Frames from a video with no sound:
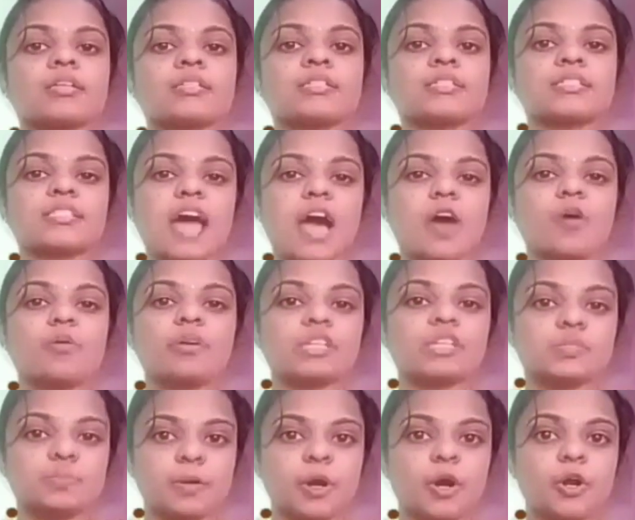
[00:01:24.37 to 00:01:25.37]
Sound
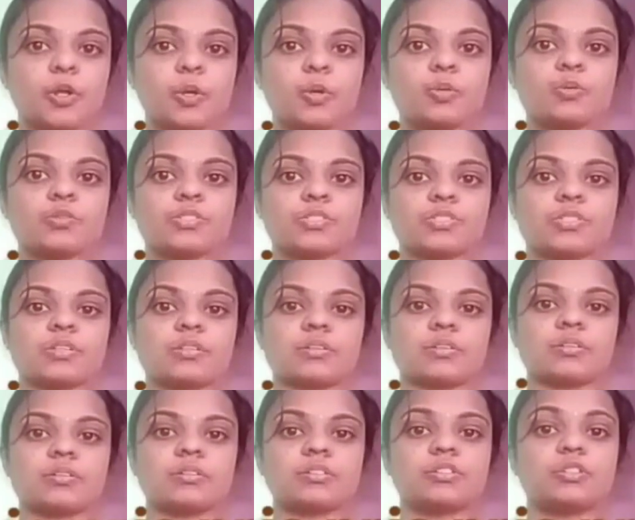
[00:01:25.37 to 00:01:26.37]
is produced
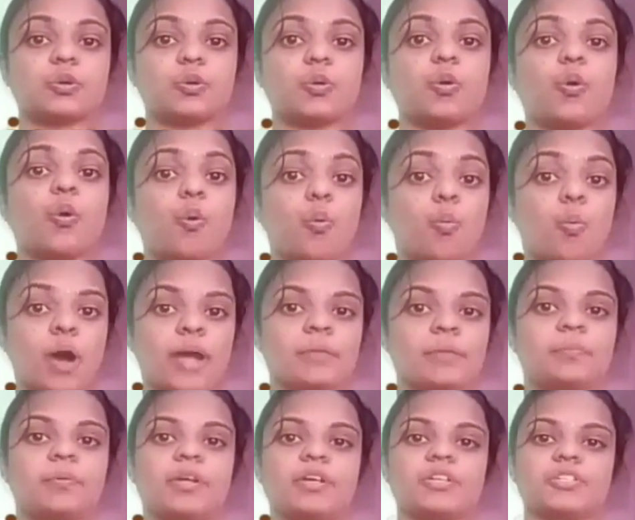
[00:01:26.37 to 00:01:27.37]
through
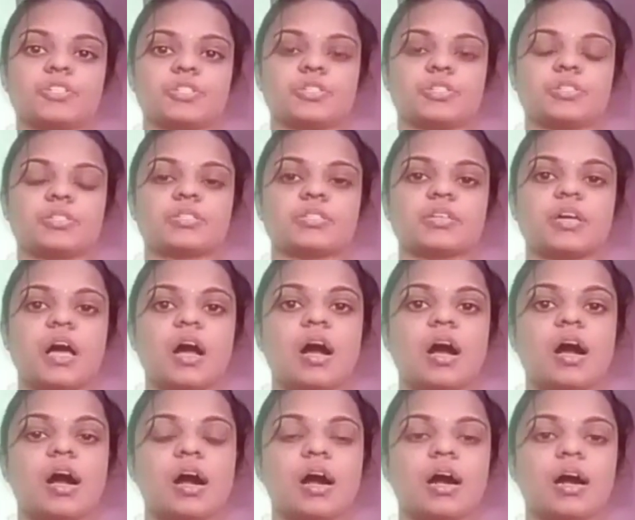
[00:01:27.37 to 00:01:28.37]
vibrations.
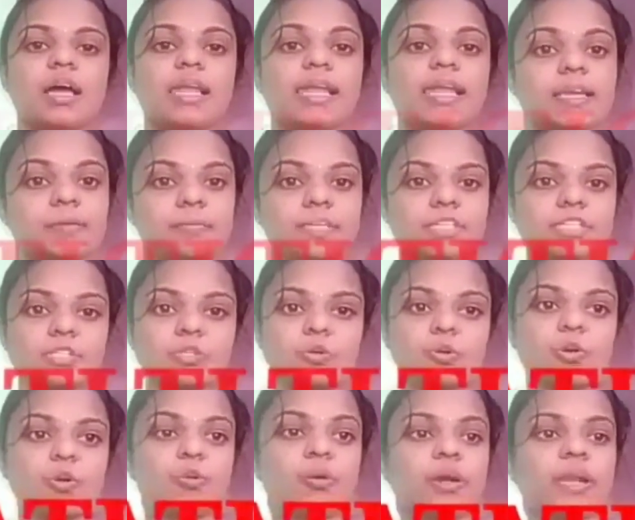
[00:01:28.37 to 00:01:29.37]
Let me show
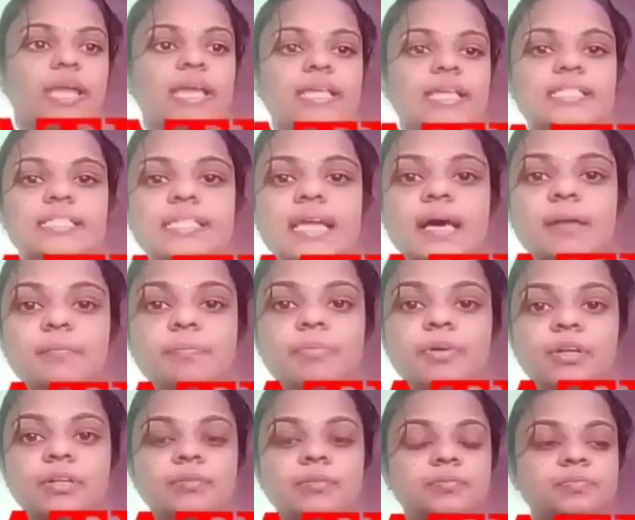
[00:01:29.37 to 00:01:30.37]
you one
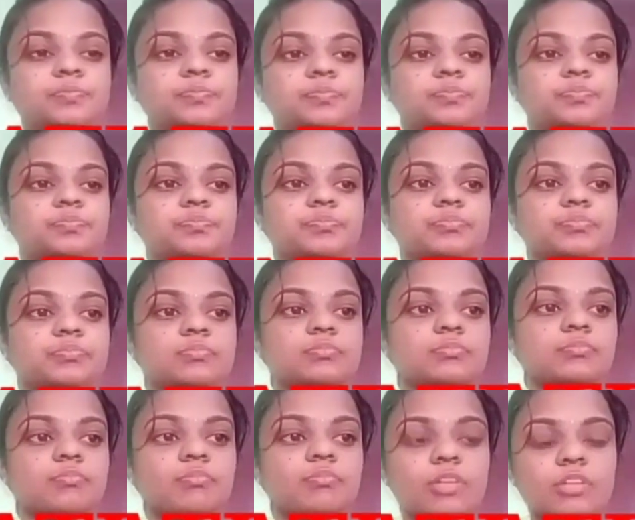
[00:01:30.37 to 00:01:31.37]
example.
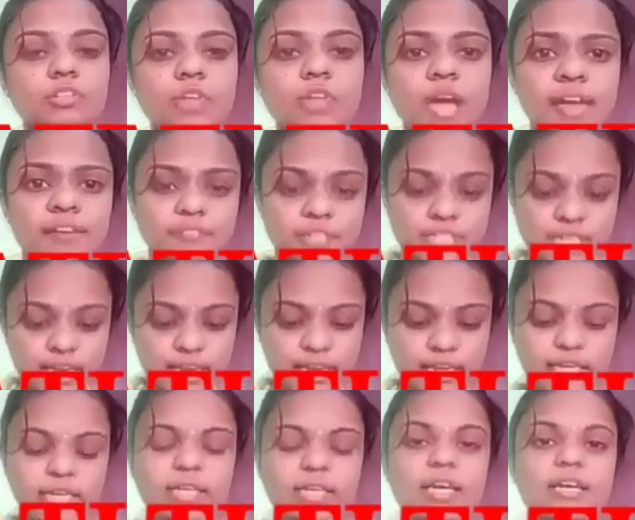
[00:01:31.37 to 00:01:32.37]
So I have
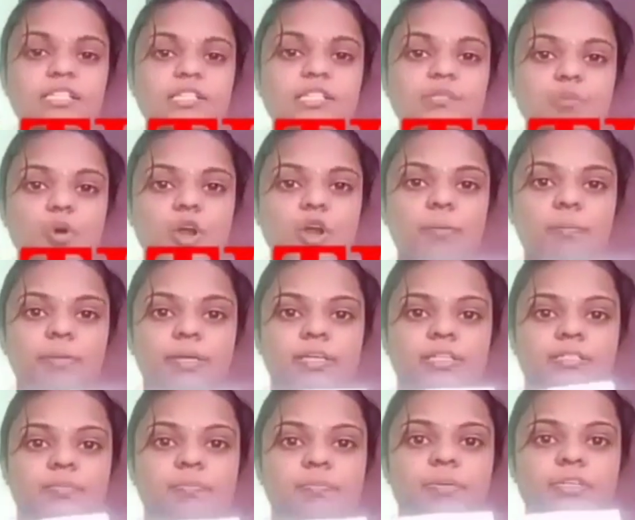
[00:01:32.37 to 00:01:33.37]
taken a small
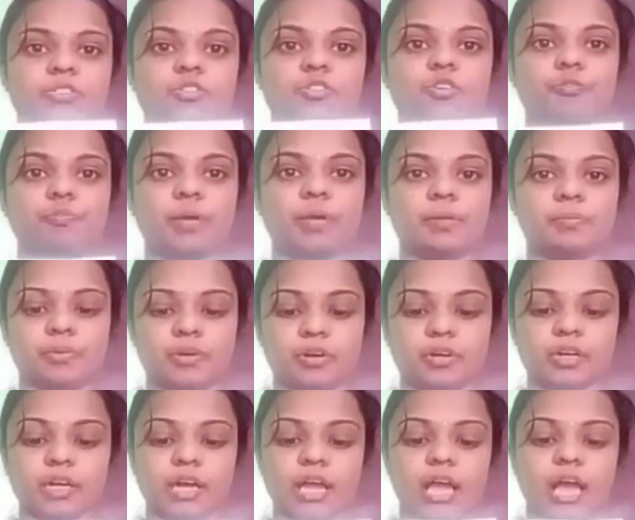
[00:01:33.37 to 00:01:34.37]
piece of
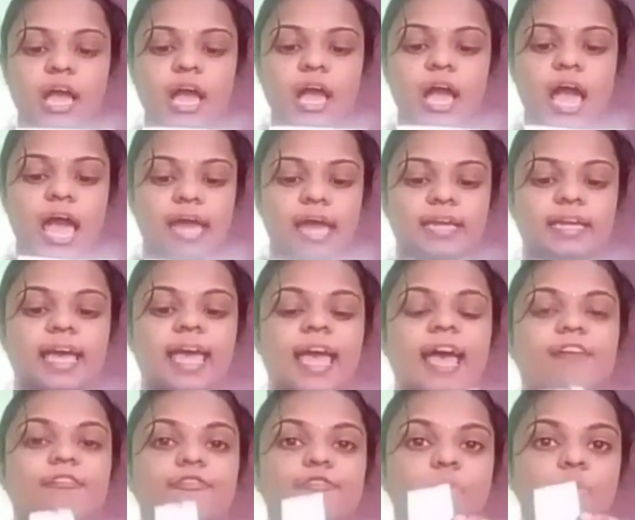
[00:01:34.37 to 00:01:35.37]
paper and I
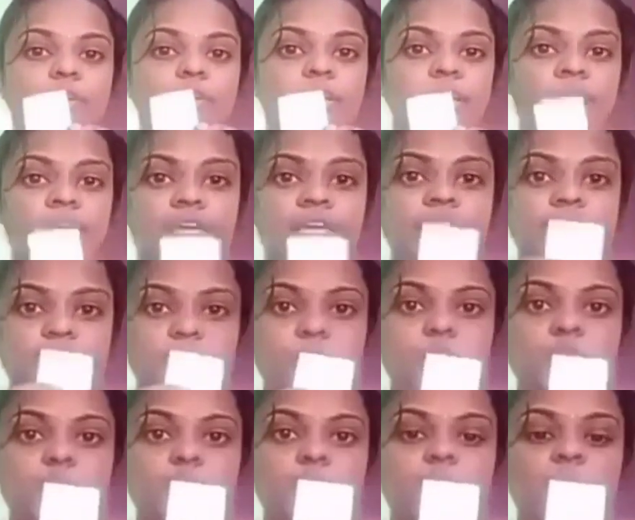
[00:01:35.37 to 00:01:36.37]
have folded it into
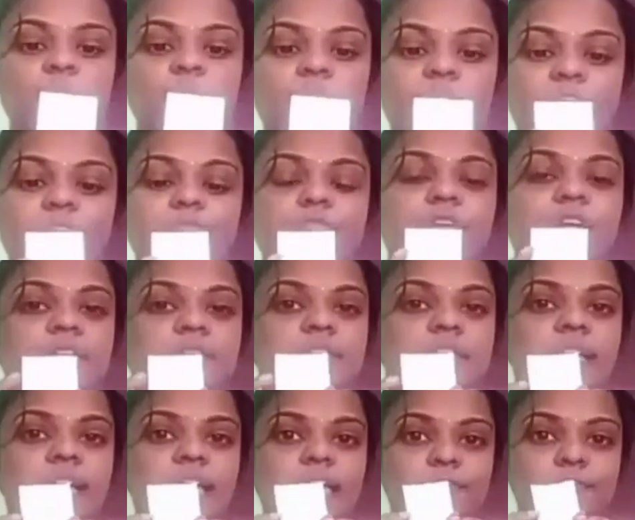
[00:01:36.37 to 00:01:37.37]
two, and
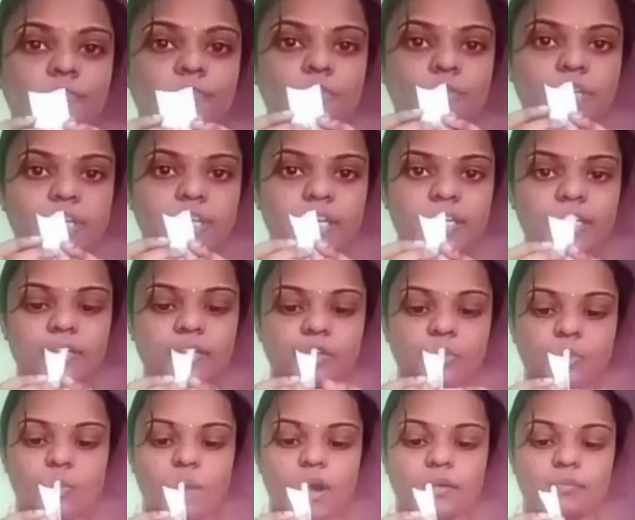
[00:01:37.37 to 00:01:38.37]
further I have folded it
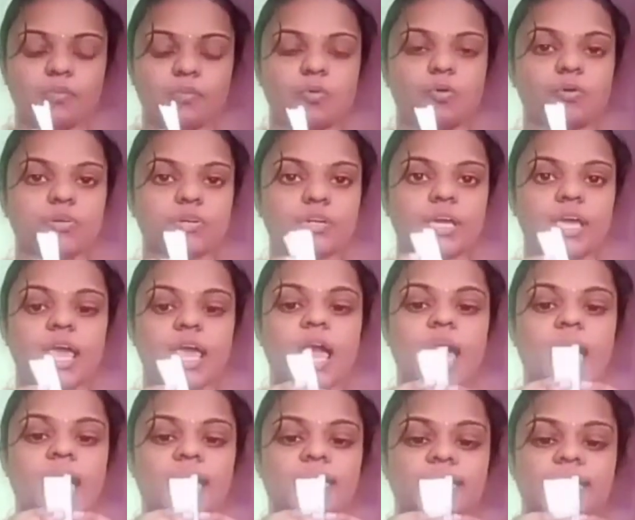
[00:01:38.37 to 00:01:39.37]
into one more,
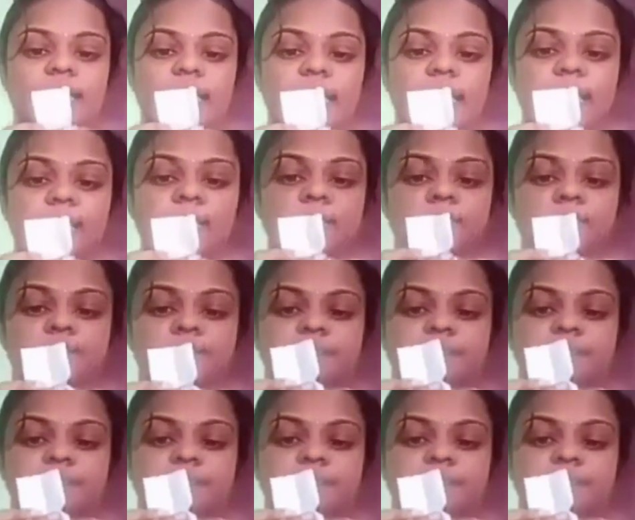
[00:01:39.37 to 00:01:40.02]
and then